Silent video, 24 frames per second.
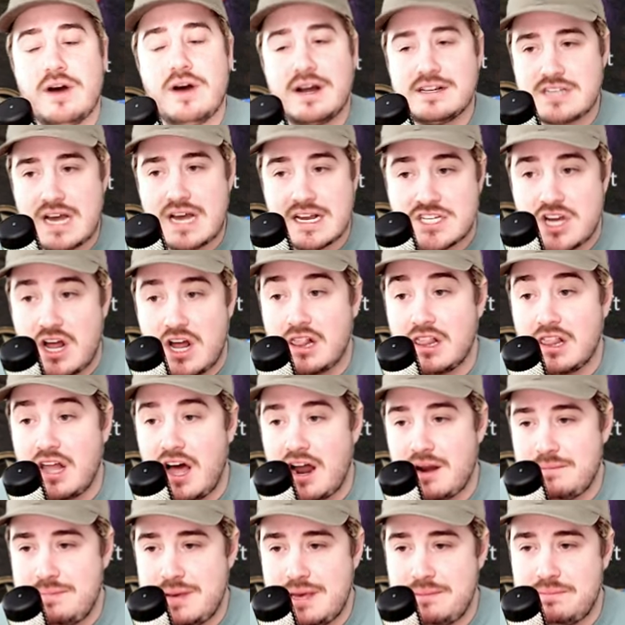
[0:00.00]
know, I, I saw a
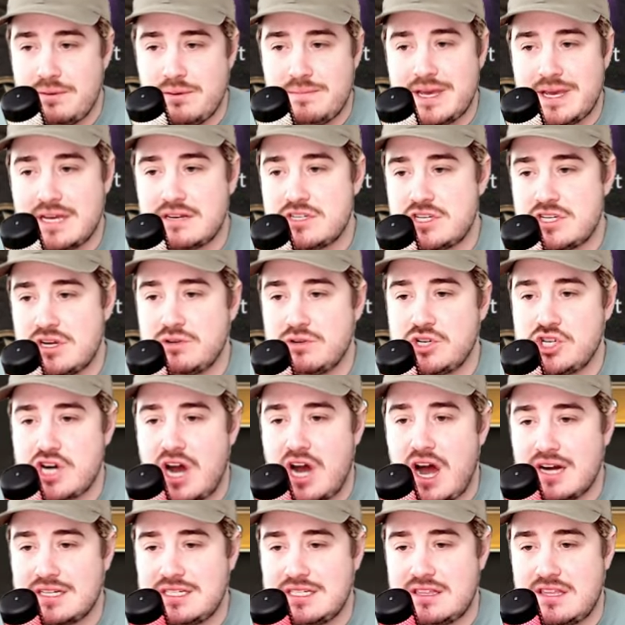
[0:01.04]
lot of people being so
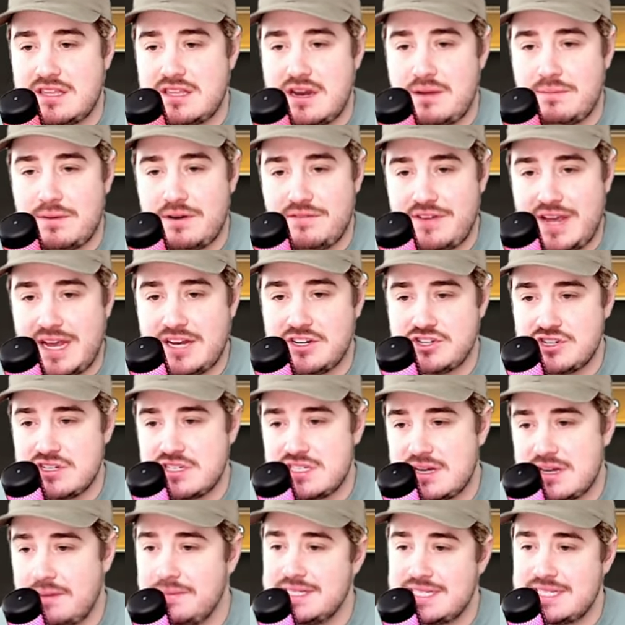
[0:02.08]
shocked at the number of ancient
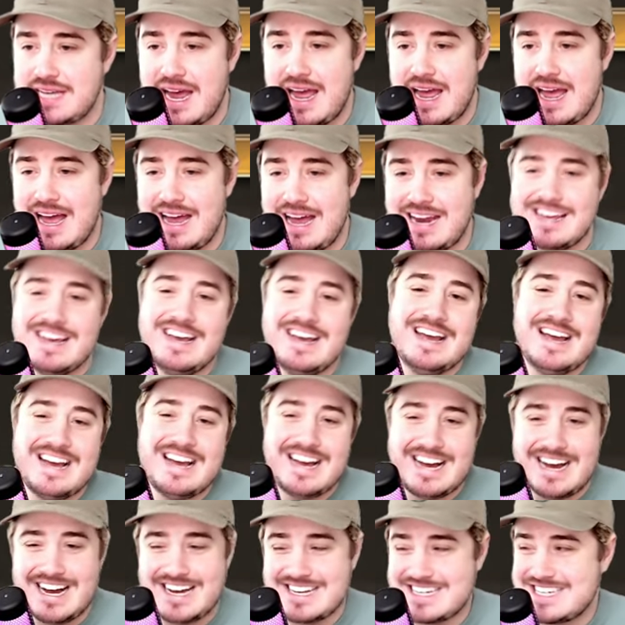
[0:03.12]
summons I had.
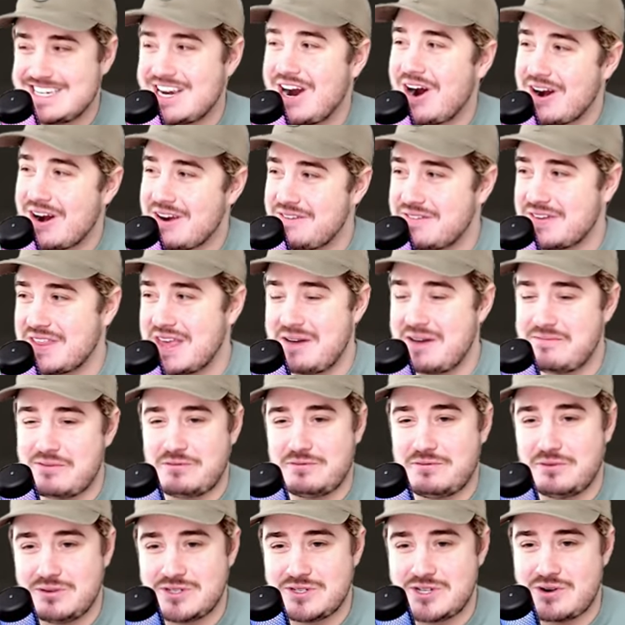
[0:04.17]
Uh, sorry for the April
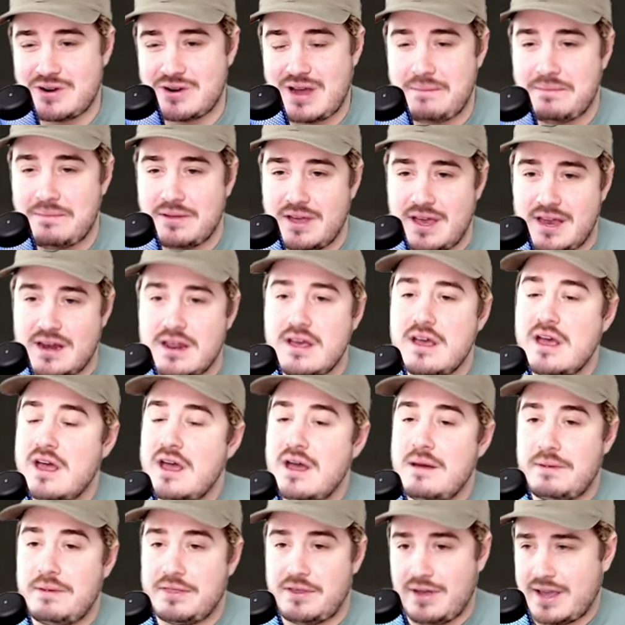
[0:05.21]
Fool's joke I played,
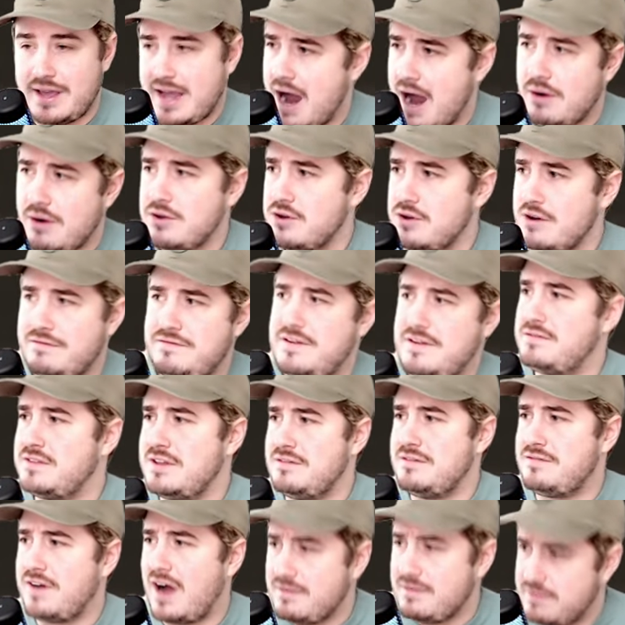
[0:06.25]
but they're like, how do you have
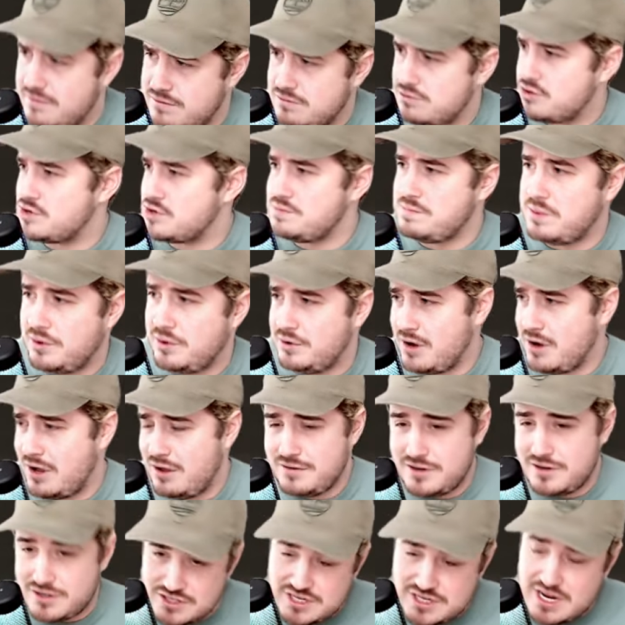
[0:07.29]
fifty-five if you just pulled
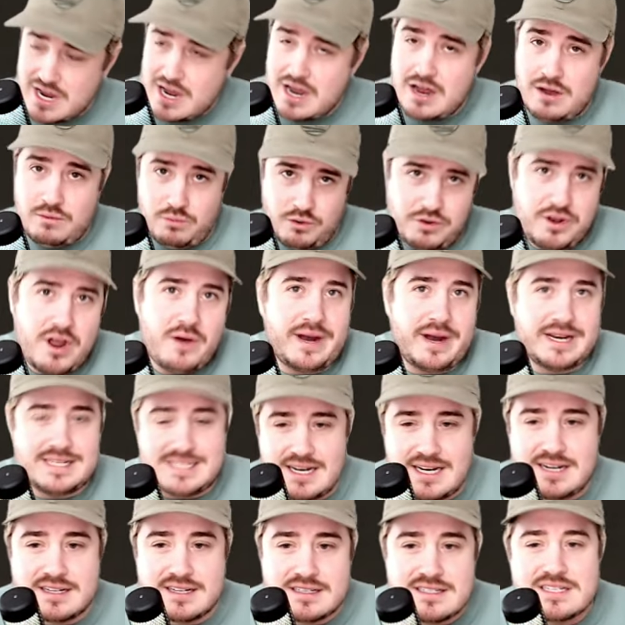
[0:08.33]
all of yours? Well, no, I
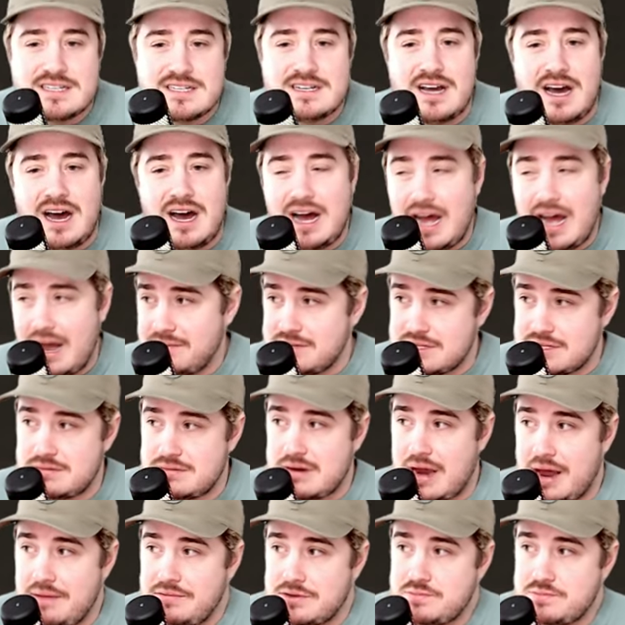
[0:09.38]
didn't. Uh, I was
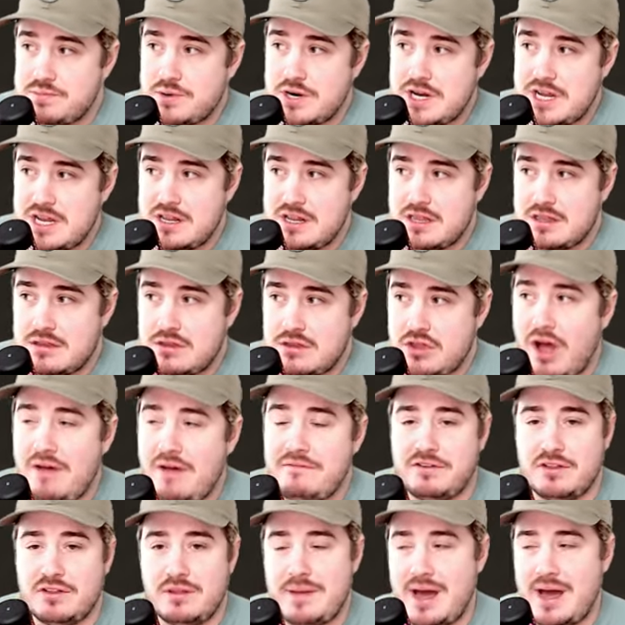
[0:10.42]
I was pretty
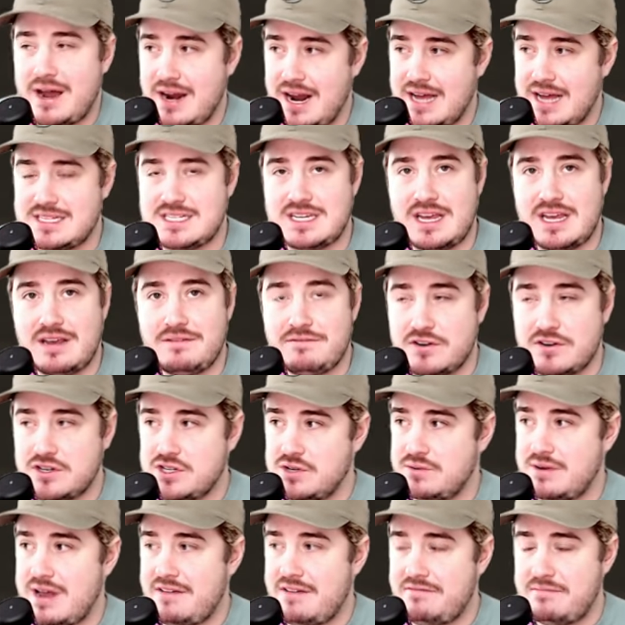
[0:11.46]
thoughtful about it. I saved for
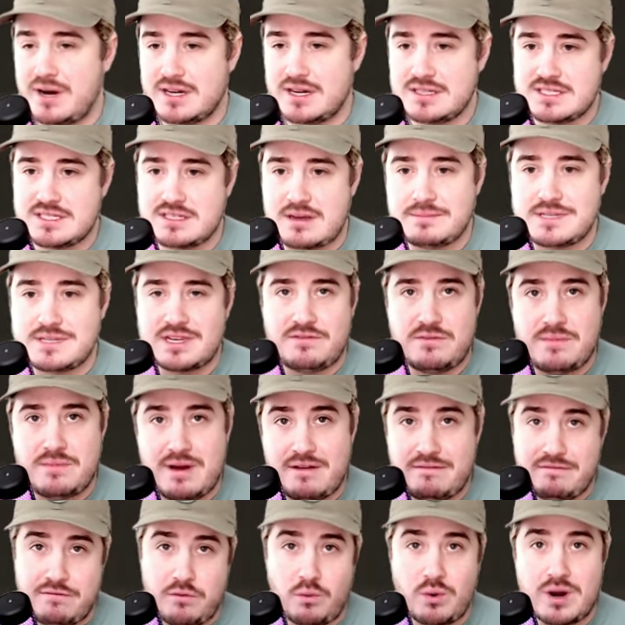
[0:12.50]
two and a half months. I'm saving
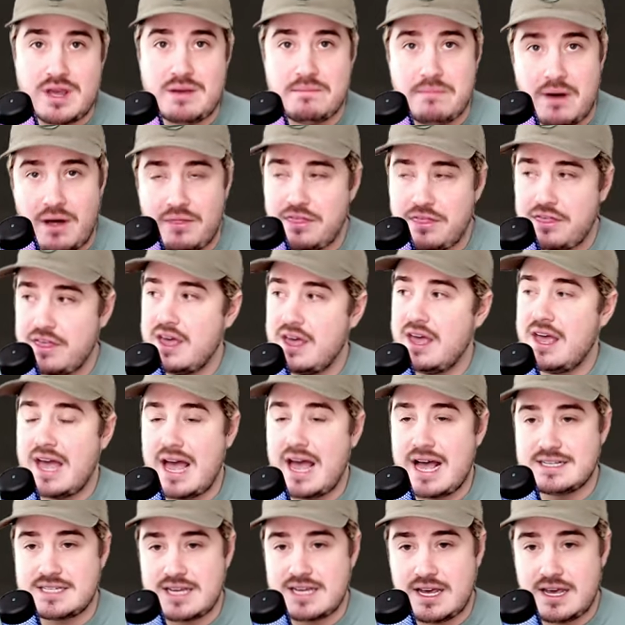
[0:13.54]
about forty a month
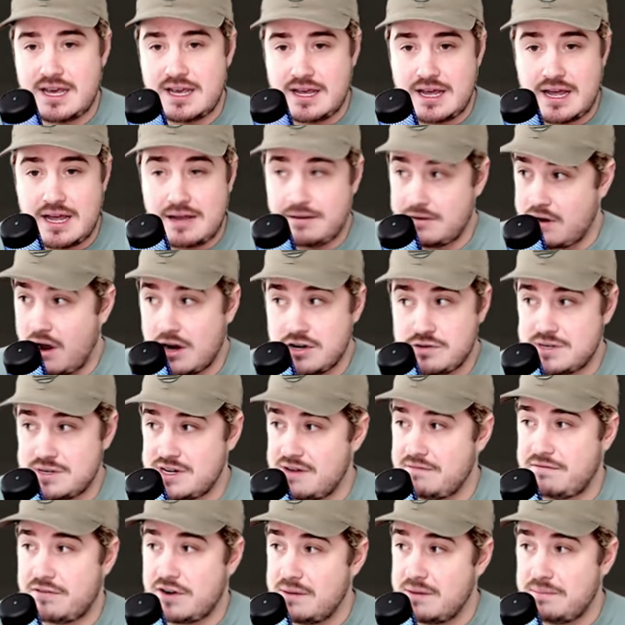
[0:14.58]
as a one hundred
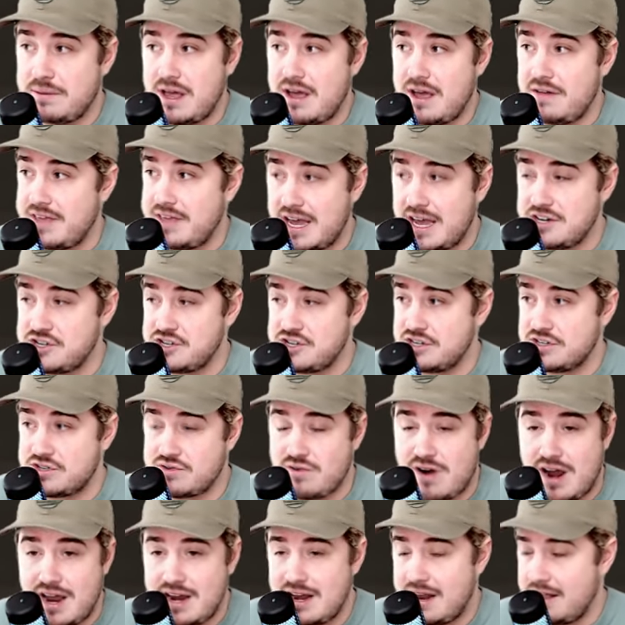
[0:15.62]
percent free-to-play on the
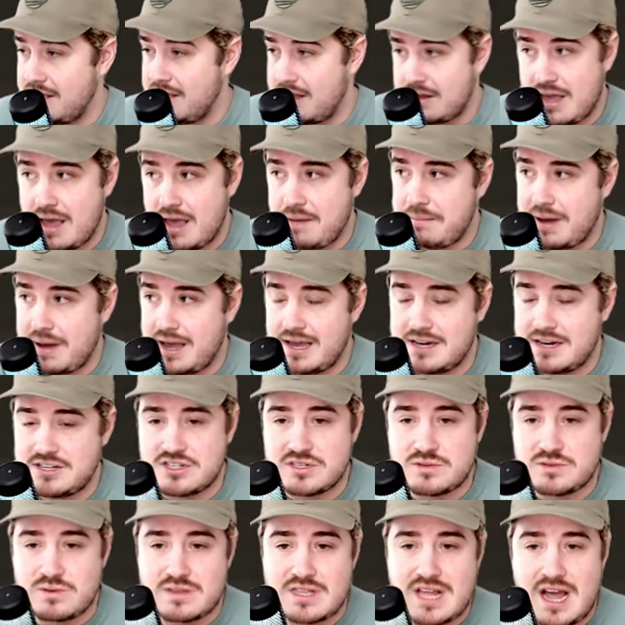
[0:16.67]
Ancients, right? They can't buy
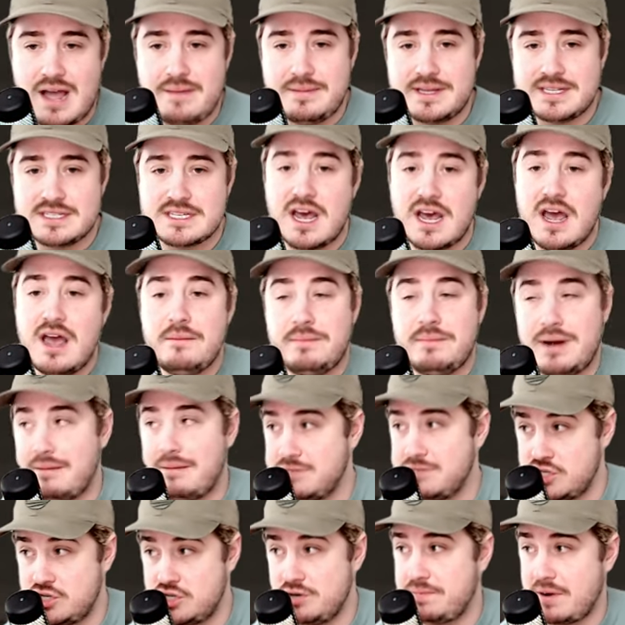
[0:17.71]
Ancients with diamonds, but
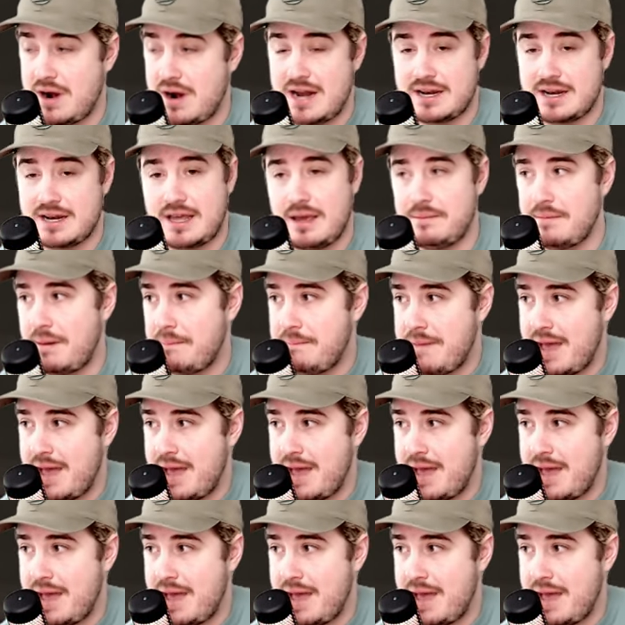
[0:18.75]
I'm super endgame. I'm